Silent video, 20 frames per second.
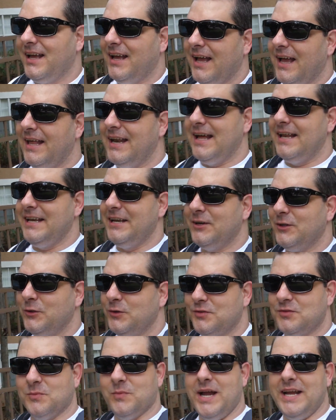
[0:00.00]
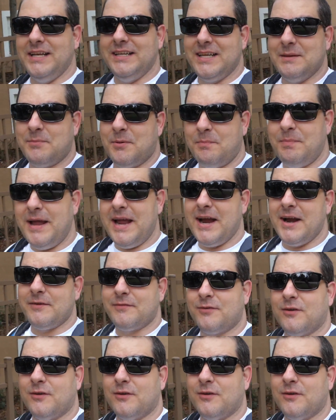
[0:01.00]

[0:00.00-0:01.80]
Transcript: and I need to lose some weight and get prepared